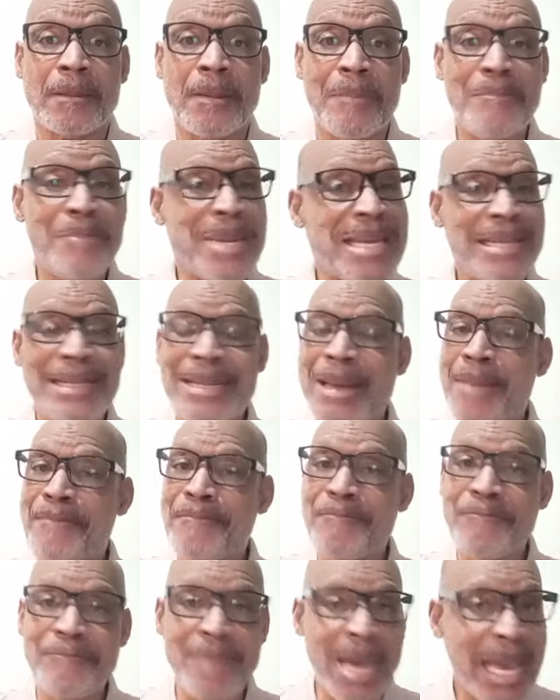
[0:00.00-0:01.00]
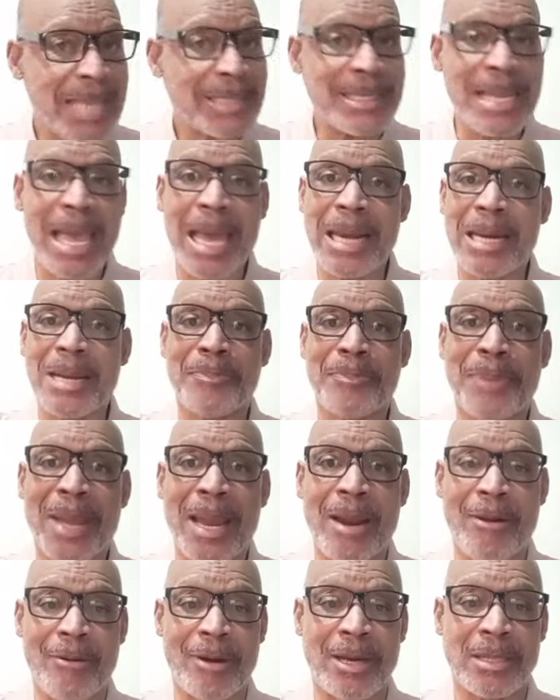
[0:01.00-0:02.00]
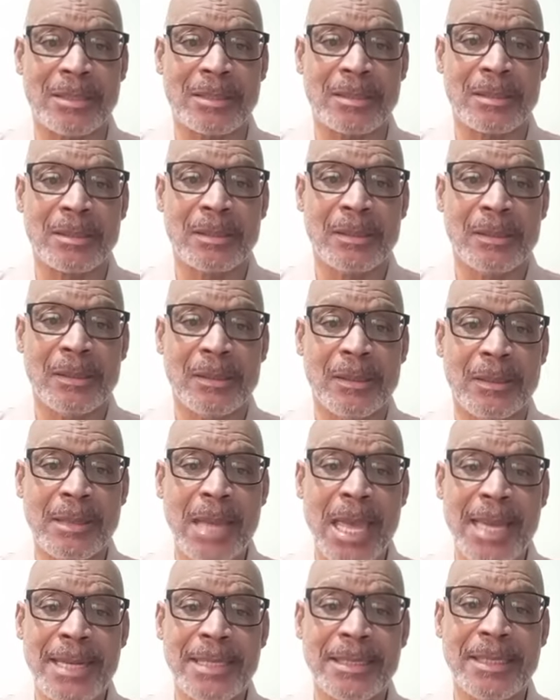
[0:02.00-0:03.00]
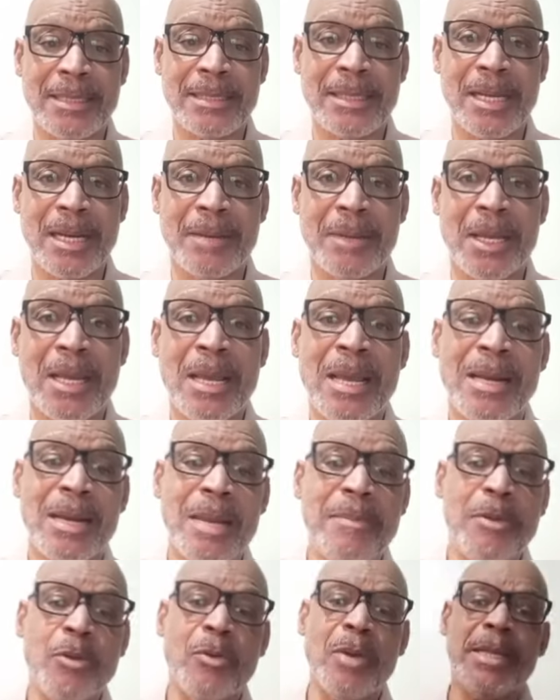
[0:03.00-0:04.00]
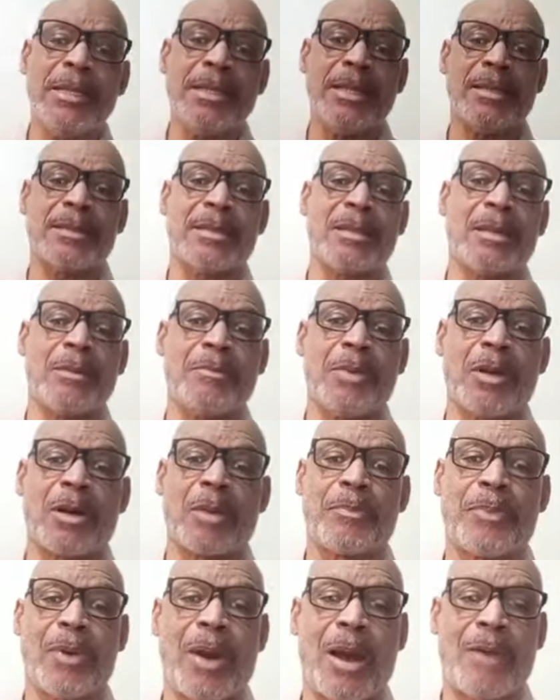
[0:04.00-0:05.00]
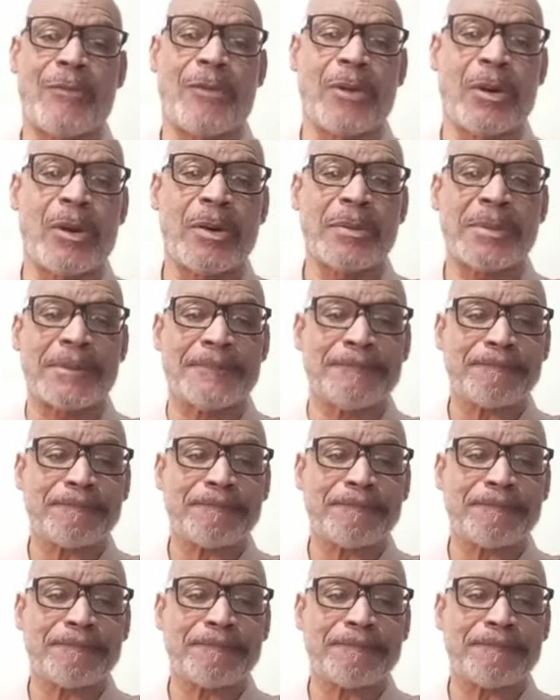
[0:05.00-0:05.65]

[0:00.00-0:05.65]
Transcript: Beat the mess out of the parents. Ladies and gentlemen, let me read this in the book of Proverbs.